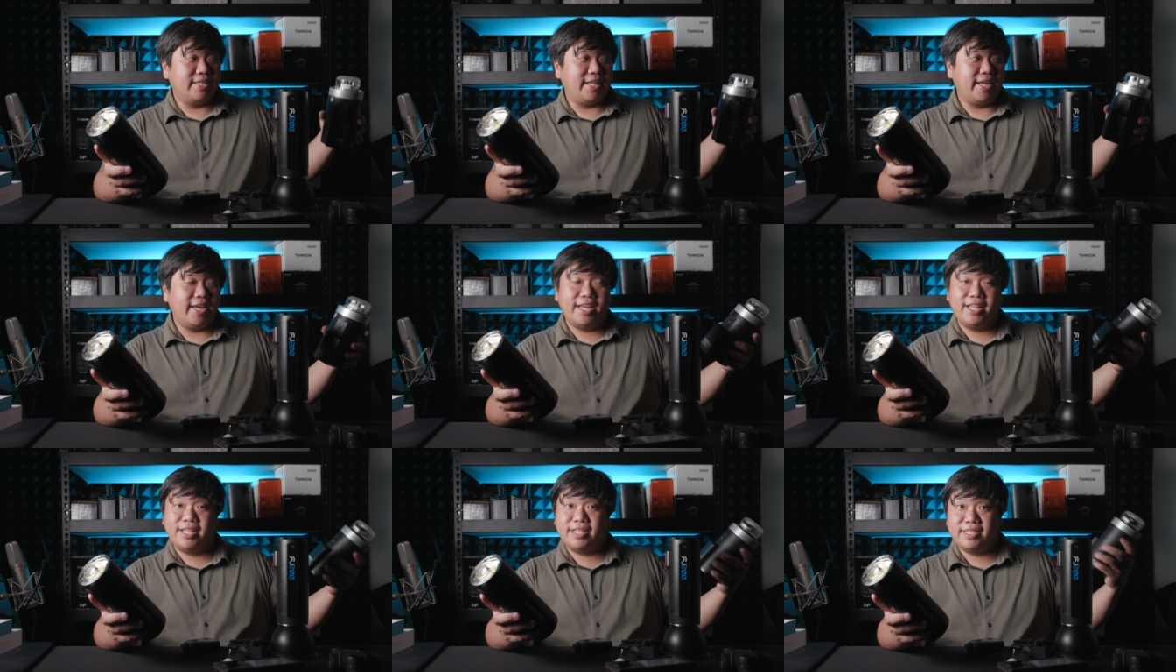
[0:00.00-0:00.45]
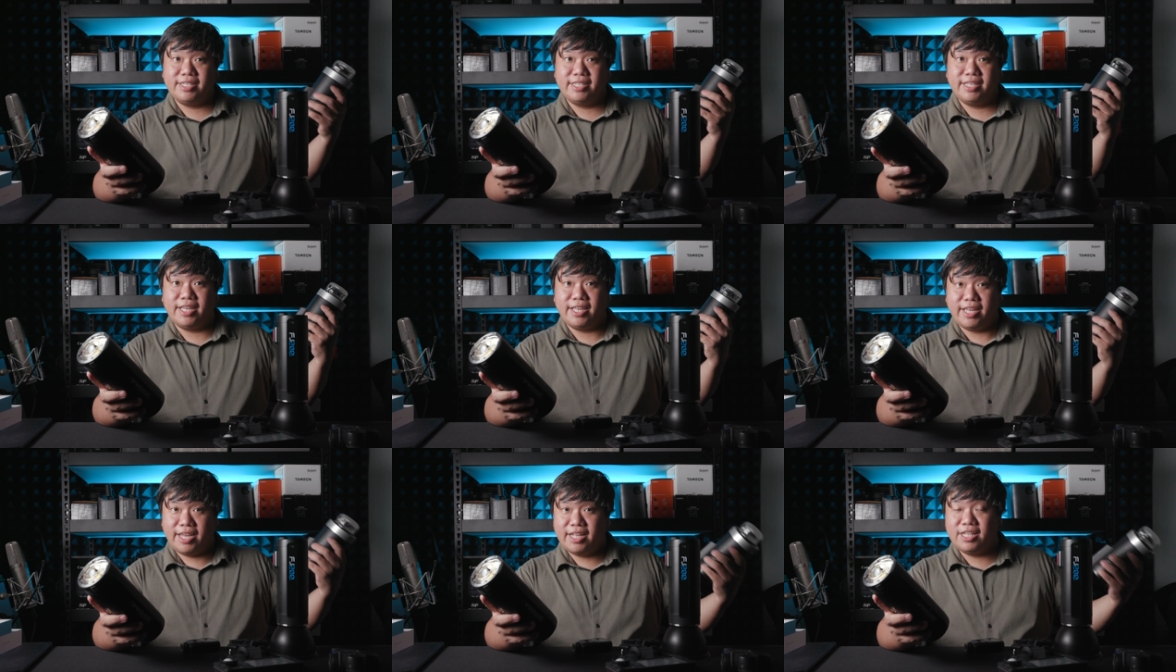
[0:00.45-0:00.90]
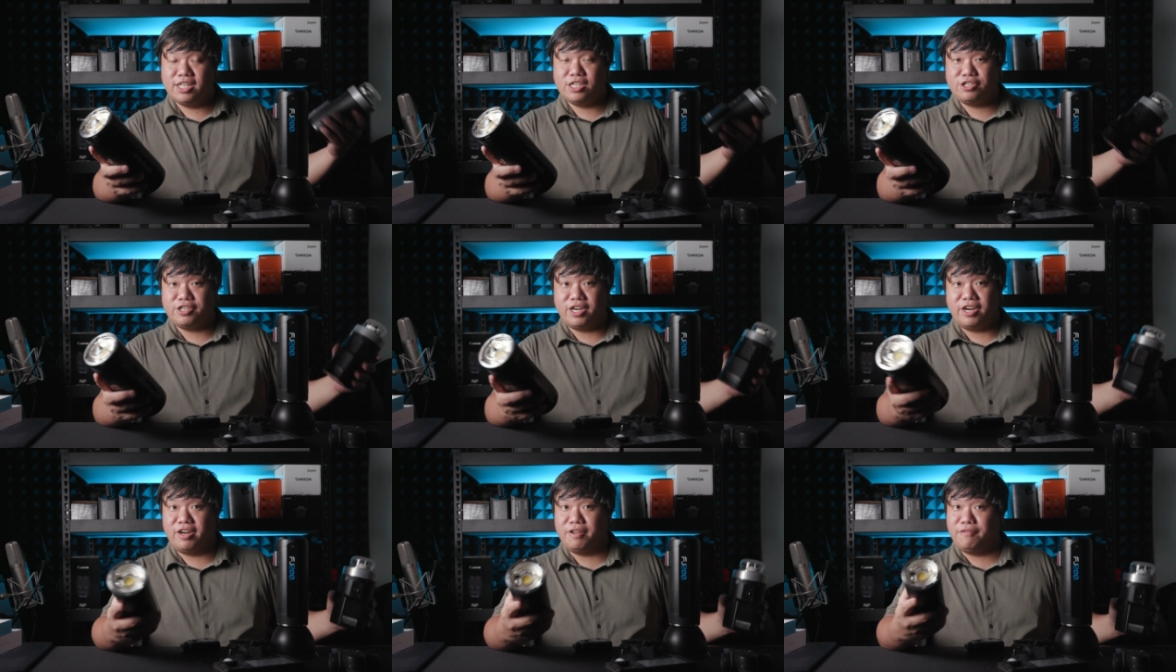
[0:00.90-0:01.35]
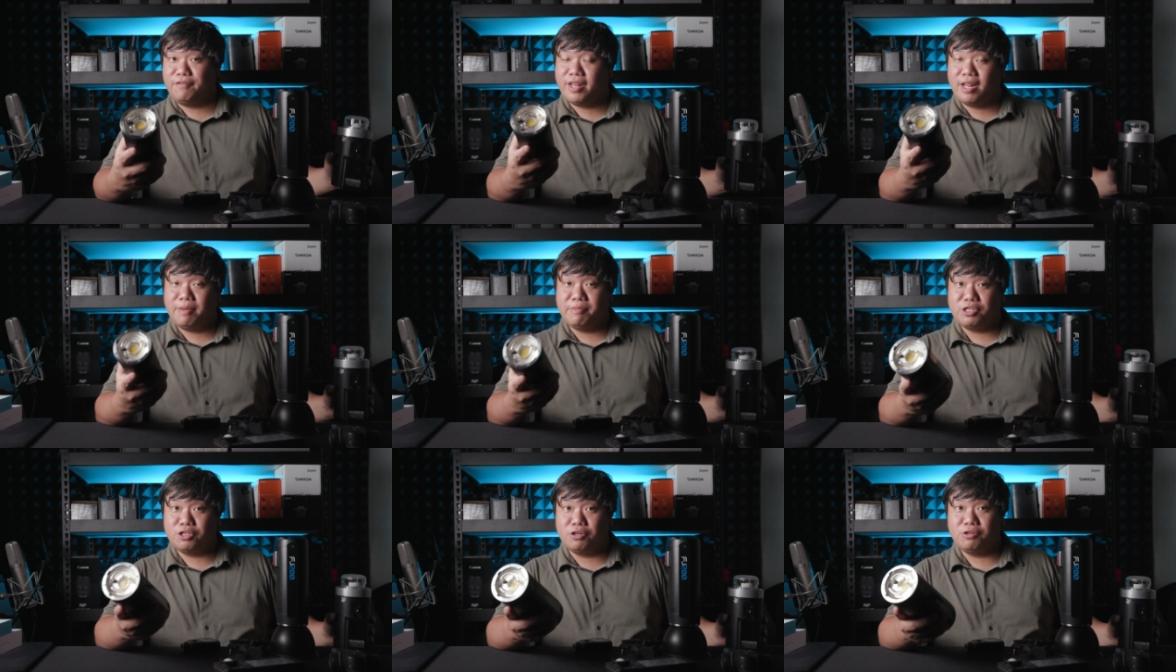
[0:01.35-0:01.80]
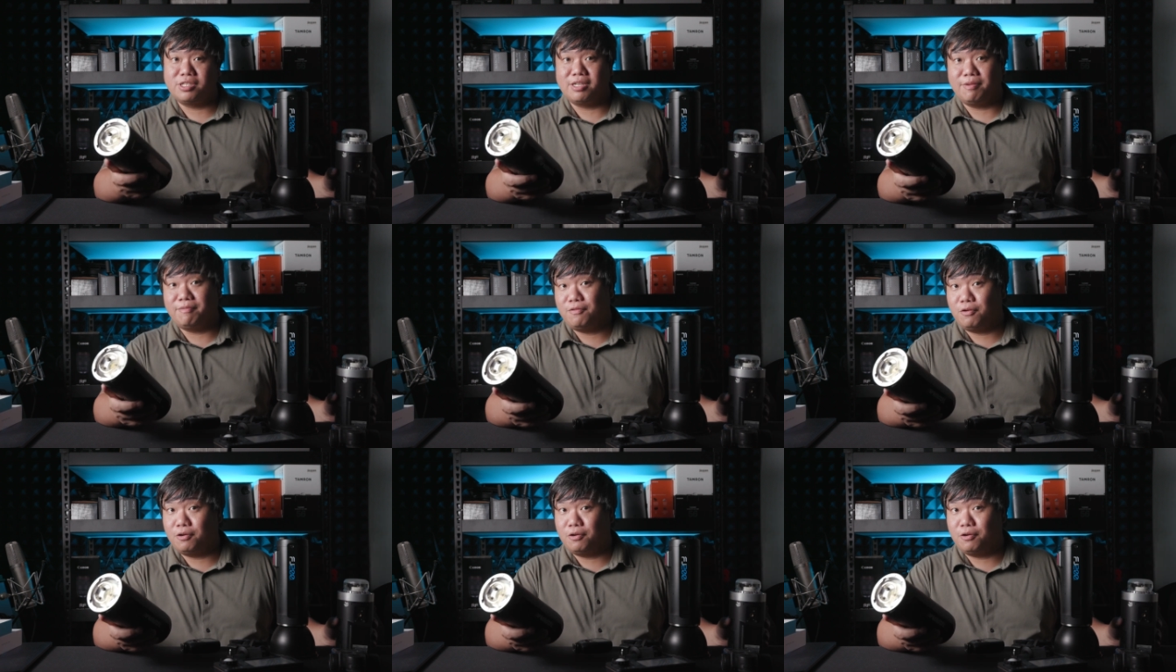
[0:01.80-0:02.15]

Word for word: than the A D three hundred. In fact, let me show you some